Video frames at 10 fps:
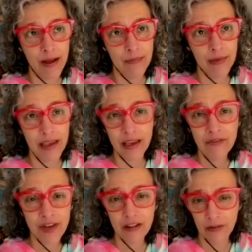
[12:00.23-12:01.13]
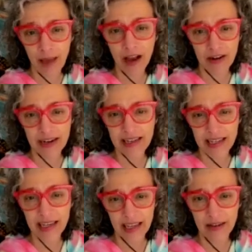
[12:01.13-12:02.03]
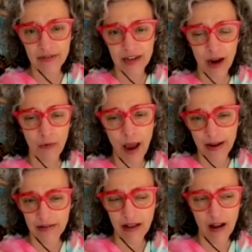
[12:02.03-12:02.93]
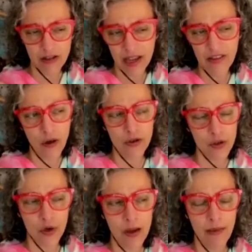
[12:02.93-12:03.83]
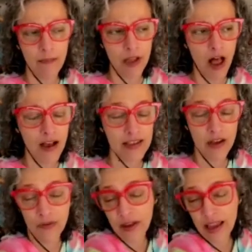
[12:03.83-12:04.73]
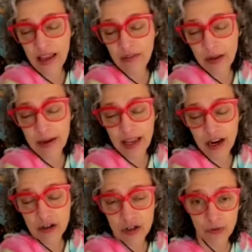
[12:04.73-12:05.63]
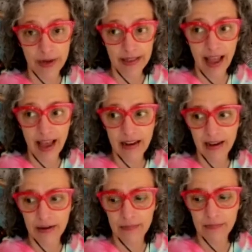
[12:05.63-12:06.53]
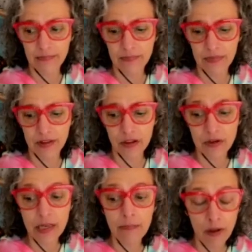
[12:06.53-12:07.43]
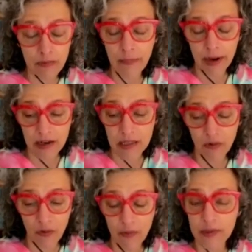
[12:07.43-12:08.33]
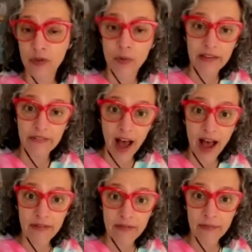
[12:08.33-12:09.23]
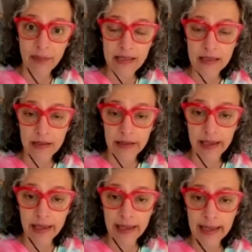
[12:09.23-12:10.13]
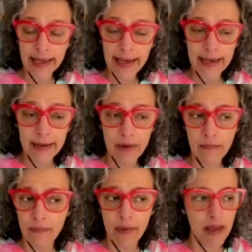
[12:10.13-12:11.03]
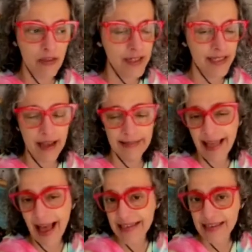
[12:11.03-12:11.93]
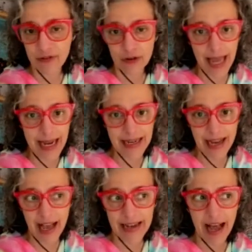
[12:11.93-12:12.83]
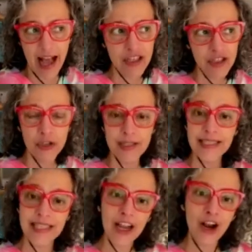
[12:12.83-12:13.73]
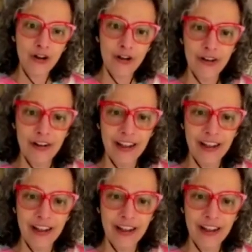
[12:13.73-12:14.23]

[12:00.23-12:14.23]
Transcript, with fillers: um, gift. I look back on it as a gift, and I write, I tell the whole story on my blog. So anybody cares to read that, um, losing both my parents before I was 25, basically. Um, my, my mother did not last after daddy died, and I just couldn't see her.